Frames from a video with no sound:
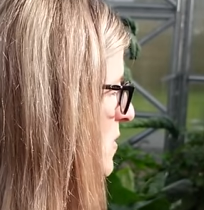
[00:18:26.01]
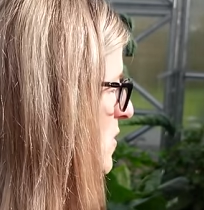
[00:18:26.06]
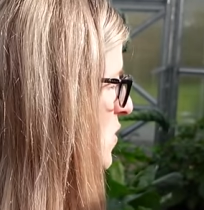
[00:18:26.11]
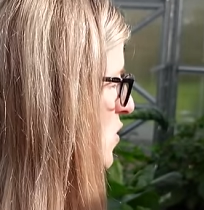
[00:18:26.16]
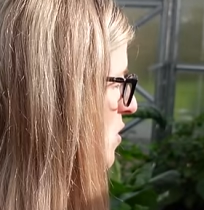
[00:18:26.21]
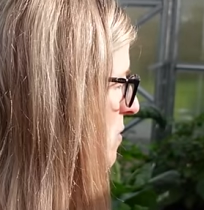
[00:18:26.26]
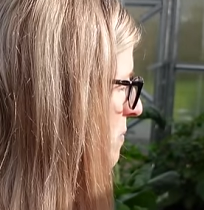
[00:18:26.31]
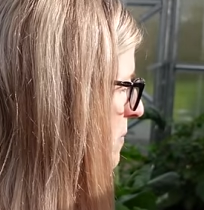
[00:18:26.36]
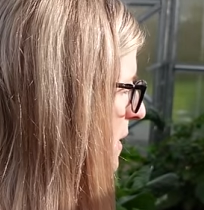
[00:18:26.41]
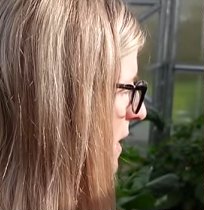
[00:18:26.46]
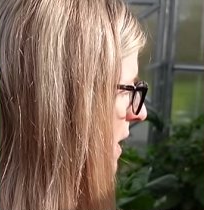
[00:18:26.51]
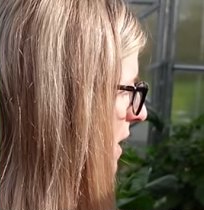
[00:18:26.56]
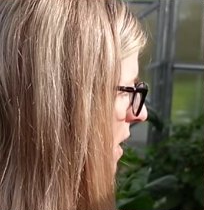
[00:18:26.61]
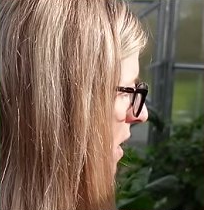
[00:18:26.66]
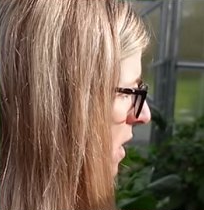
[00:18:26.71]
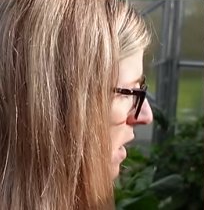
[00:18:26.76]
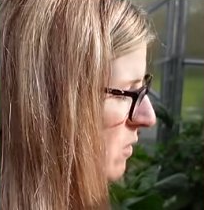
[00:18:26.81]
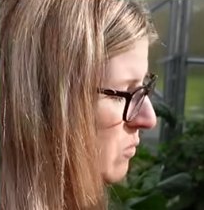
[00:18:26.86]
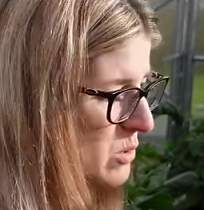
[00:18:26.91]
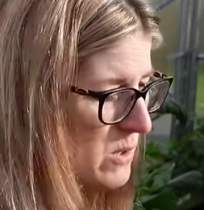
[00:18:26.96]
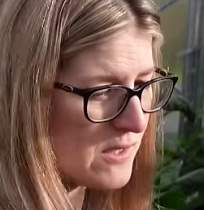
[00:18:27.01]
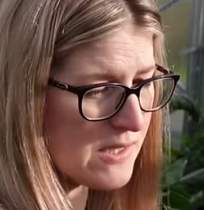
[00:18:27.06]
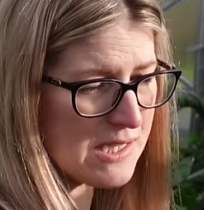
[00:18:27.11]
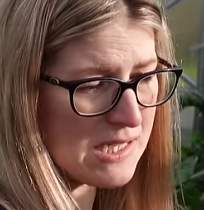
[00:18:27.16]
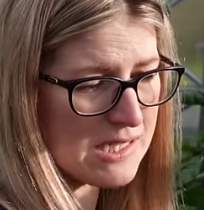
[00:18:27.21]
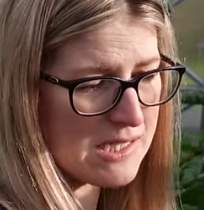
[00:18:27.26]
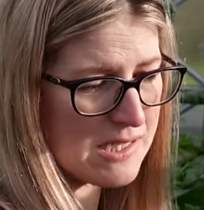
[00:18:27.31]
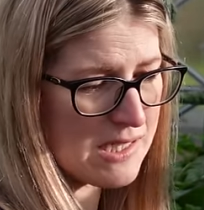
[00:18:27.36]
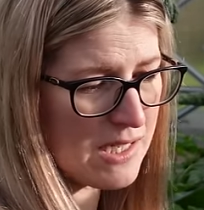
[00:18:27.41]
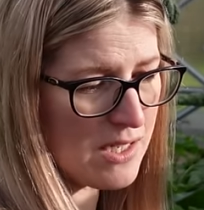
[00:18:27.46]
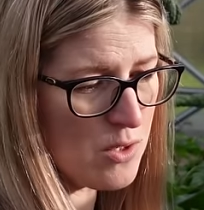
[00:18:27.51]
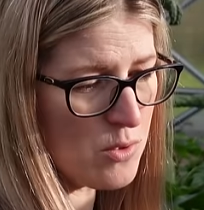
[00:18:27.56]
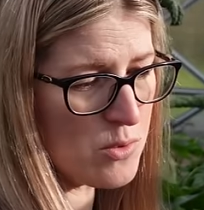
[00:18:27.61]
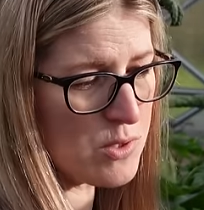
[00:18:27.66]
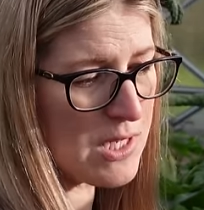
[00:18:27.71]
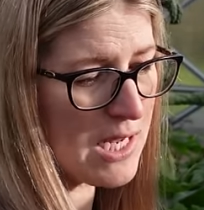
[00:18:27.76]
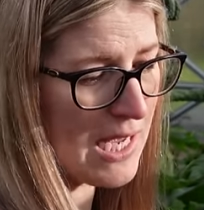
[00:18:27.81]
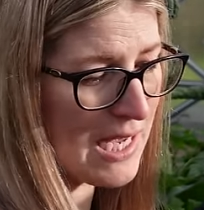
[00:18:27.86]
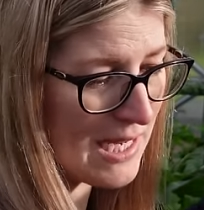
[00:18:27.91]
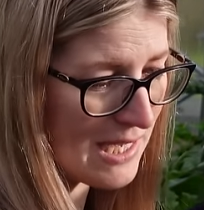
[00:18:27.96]
was something I was testing
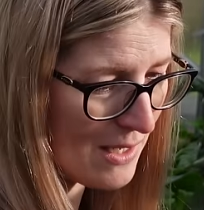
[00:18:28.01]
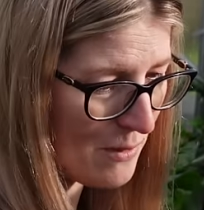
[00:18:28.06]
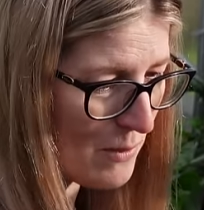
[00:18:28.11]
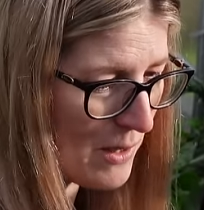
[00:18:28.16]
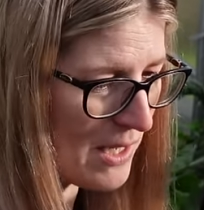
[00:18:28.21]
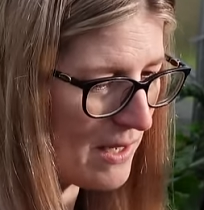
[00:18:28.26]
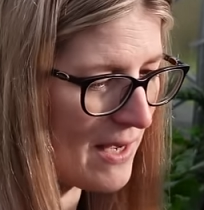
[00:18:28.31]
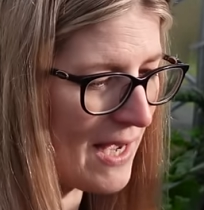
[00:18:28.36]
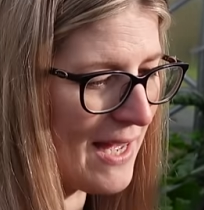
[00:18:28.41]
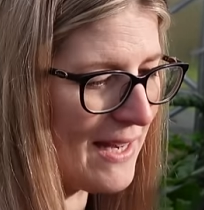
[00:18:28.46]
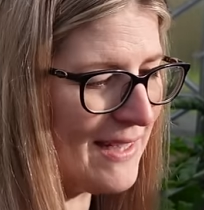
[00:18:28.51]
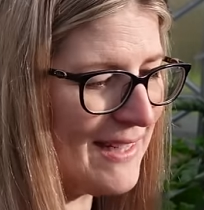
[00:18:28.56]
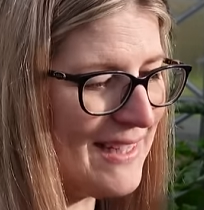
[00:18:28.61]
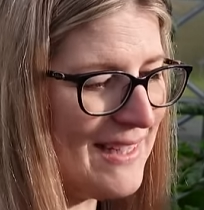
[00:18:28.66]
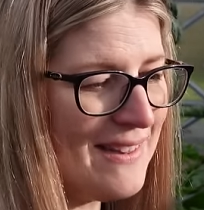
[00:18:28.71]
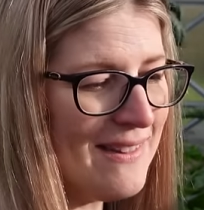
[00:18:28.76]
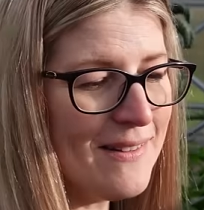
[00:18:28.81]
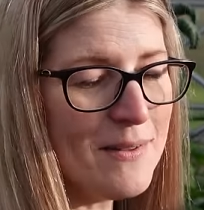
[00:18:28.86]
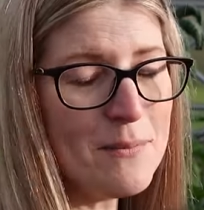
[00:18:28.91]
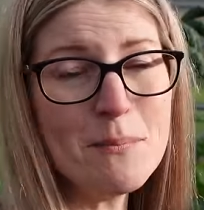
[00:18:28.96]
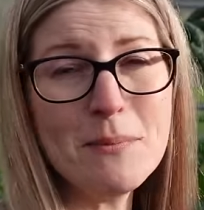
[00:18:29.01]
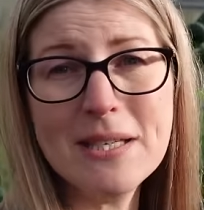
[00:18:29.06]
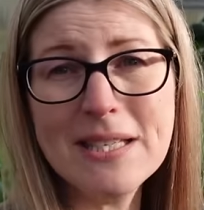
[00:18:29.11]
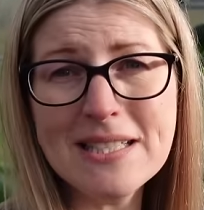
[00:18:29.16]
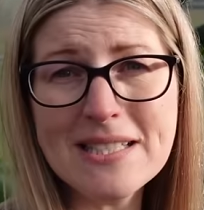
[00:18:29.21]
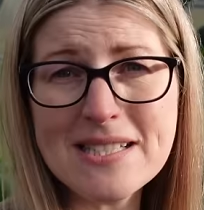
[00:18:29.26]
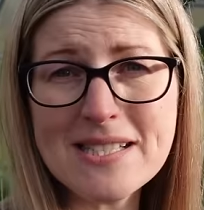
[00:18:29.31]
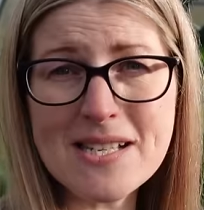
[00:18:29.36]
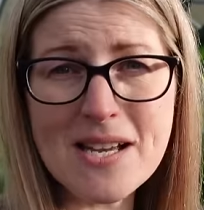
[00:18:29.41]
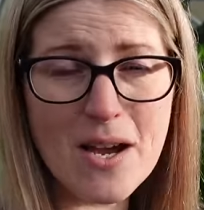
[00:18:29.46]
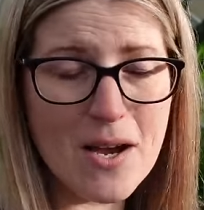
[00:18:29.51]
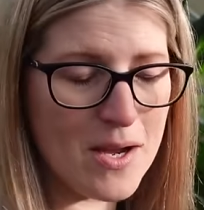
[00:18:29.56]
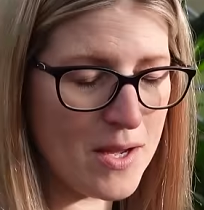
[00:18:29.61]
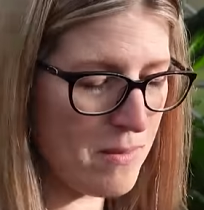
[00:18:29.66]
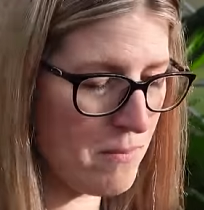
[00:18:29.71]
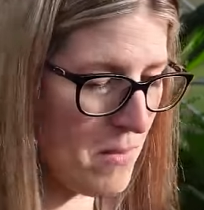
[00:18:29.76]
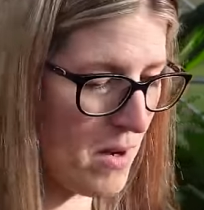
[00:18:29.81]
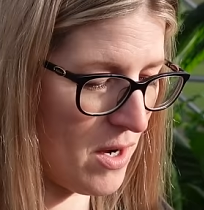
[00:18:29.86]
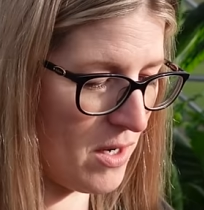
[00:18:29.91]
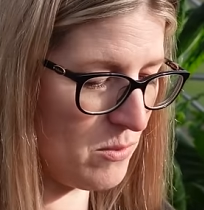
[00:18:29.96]
out anyway. And in the
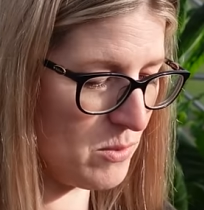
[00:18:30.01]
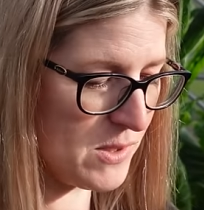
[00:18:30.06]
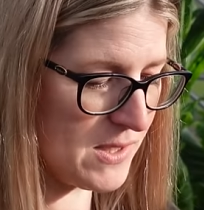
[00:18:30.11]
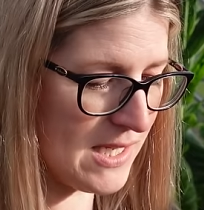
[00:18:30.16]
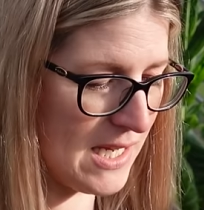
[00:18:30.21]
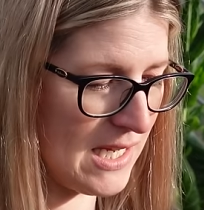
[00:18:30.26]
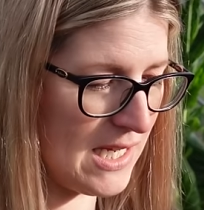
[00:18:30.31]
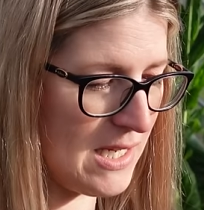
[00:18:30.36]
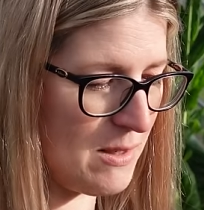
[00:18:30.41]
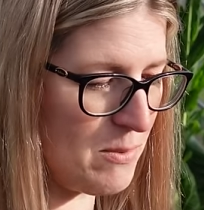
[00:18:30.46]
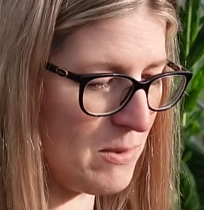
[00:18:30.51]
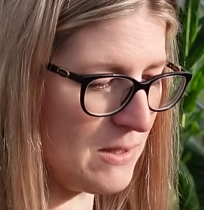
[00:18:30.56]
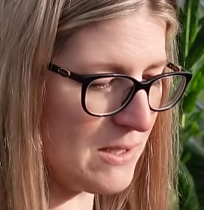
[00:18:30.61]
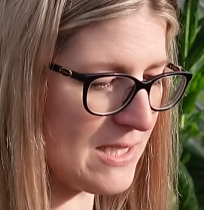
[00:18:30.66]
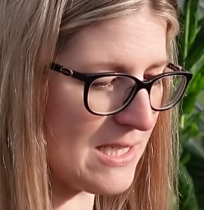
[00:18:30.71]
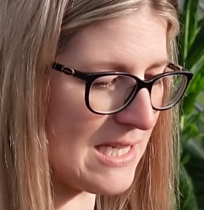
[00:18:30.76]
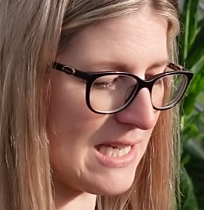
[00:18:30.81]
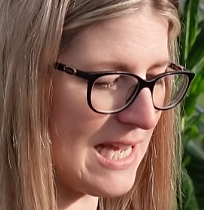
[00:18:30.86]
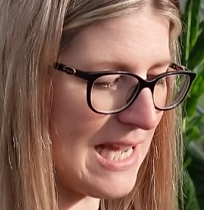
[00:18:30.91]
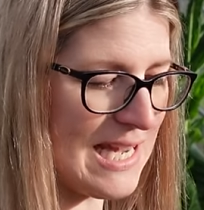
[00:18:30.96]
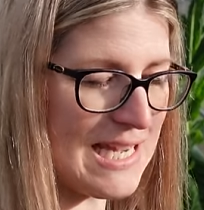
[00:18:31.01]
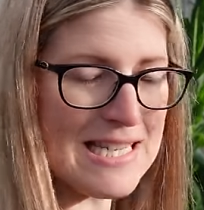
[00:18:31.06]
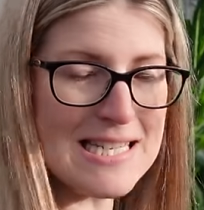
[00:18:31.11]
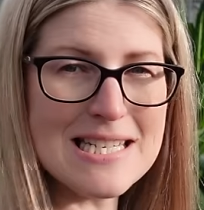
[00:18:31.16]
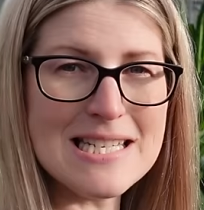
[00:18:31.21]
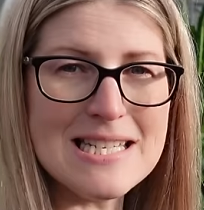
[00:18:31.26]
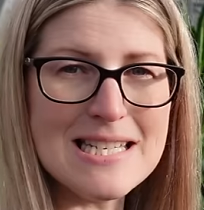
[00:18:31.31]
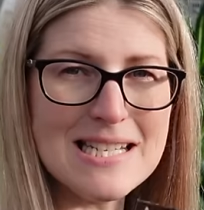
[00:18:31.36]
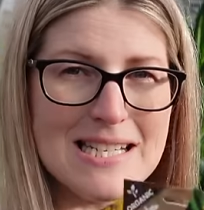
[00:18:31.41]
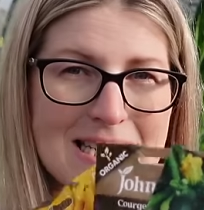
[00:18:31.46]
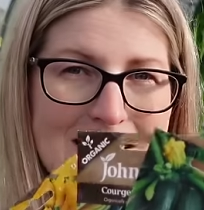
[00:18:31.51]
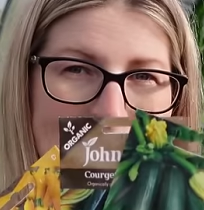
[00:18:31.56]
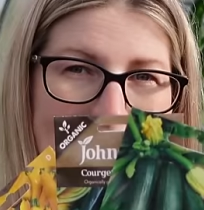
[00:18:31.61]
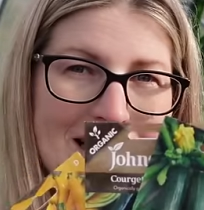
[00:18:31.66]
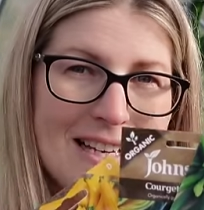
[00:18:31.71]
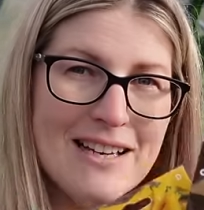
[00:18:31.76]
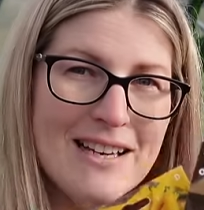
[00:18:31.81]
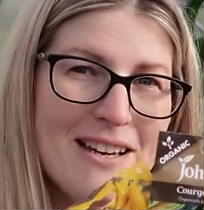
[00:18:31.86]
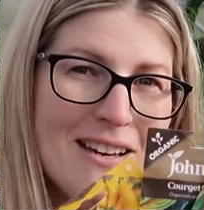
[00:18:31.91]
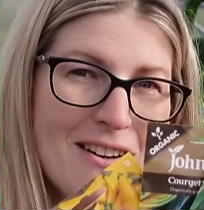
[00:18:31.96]
meantime, I was able to get
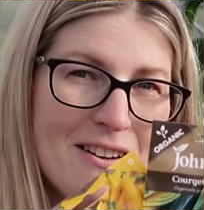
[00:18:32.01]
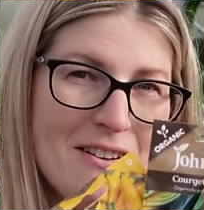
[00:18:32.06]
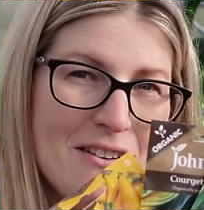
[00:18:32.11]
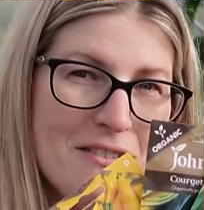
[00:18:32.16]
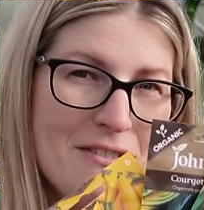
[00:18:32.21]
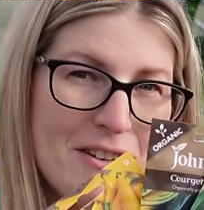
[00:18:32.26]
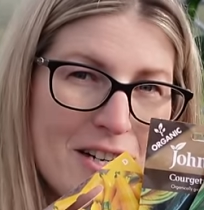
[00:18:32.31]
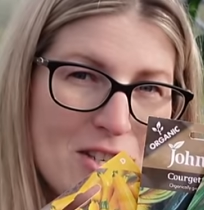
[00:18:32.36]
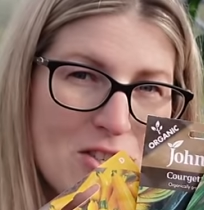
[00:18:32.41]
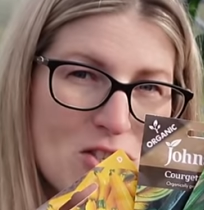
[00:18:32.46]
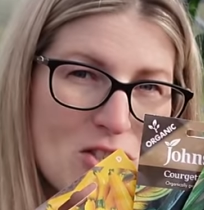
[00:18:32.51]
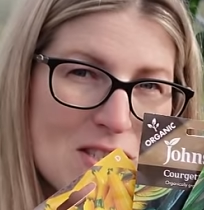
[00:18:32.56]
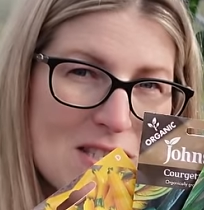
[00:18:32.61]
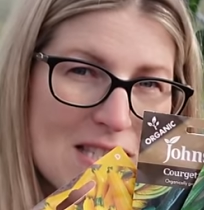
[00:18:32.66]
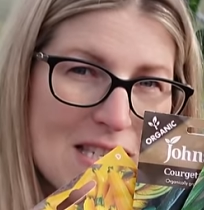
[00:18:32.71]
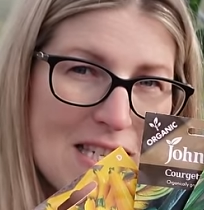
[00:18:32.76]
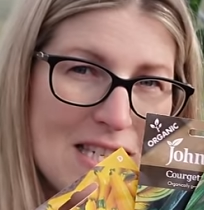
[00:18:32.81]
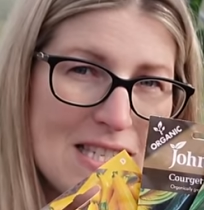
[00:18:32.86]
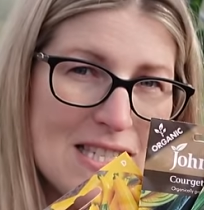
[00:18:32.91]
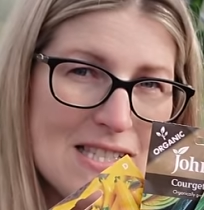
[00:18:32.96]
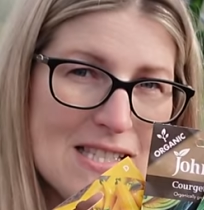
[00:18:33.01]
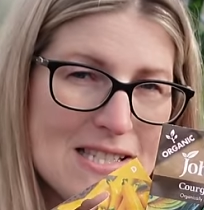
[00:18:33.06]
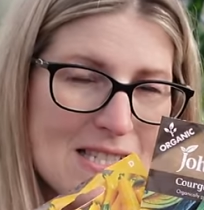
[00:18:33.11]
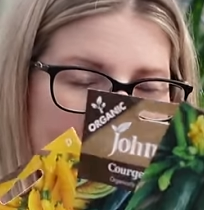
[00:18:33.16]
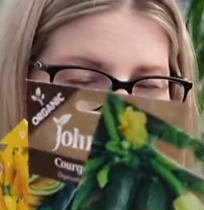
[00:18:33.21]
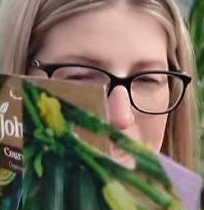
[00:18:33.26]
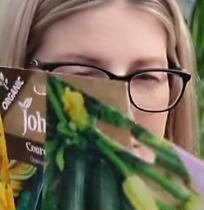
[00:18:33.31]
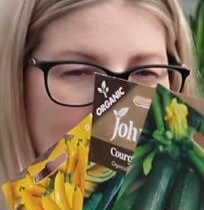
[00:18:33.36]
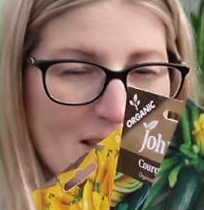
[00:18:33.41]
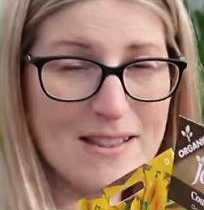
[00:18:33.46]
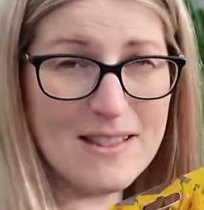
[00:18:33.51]
fresh seeds.